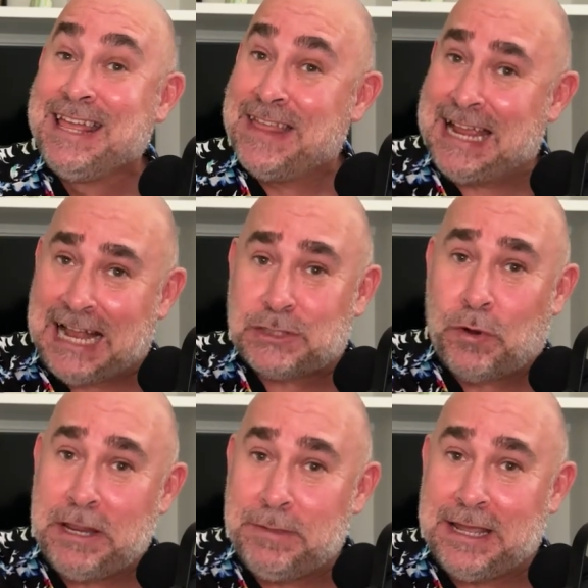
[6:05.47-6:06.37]
They got
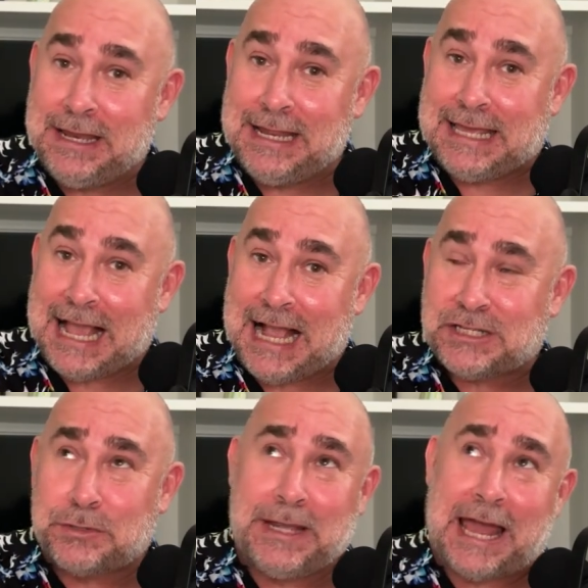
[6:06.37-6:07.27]
$20 million in
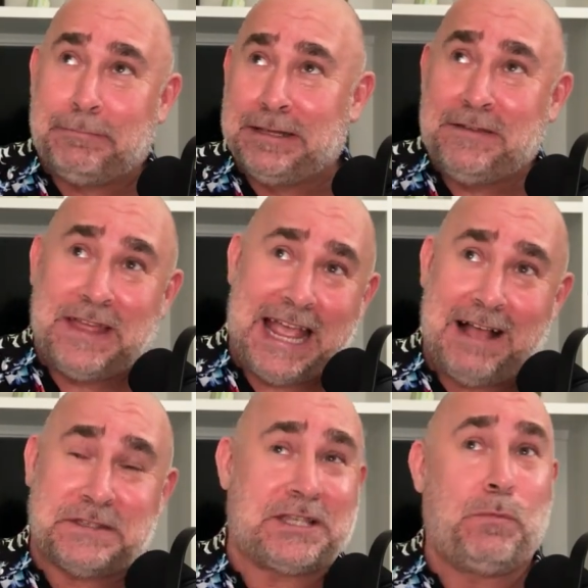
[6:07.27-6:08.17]
cash, so we got to believe they
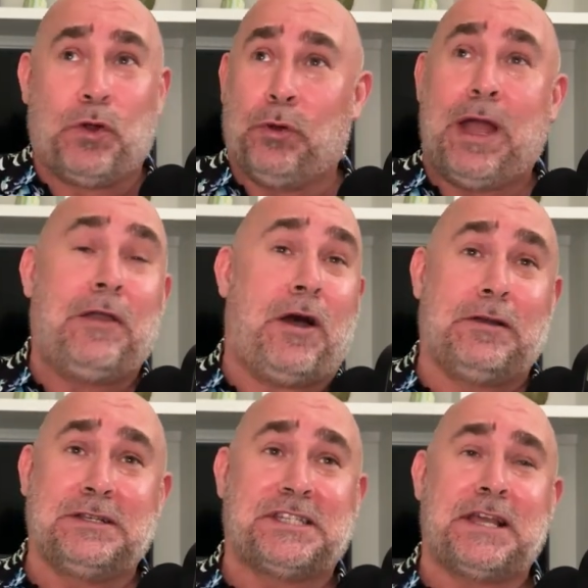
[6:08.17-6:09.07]
have somewhere around
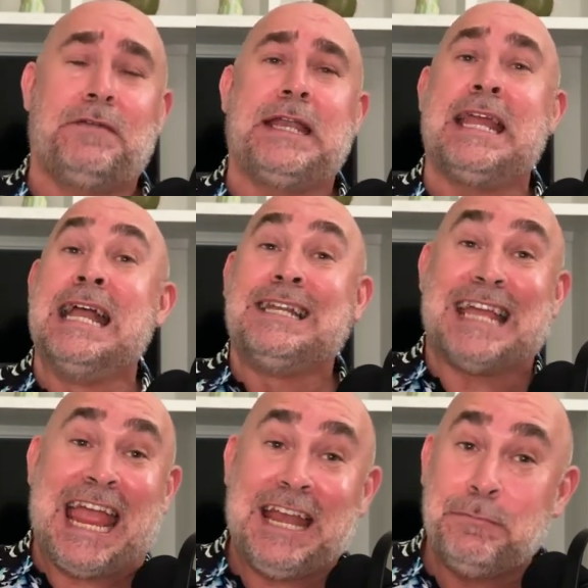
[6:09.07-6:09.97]
$170
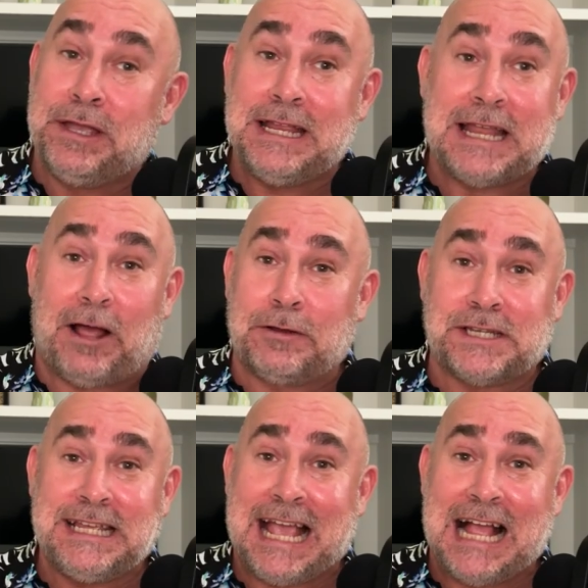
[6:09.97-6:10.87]
to $80
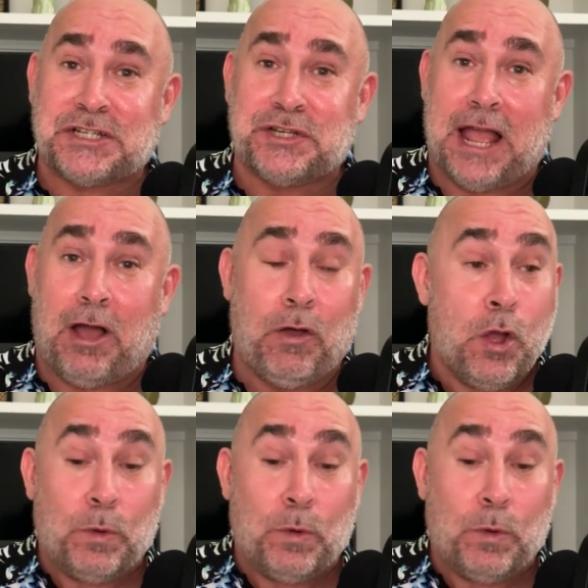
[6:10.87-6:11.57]
million in cash now,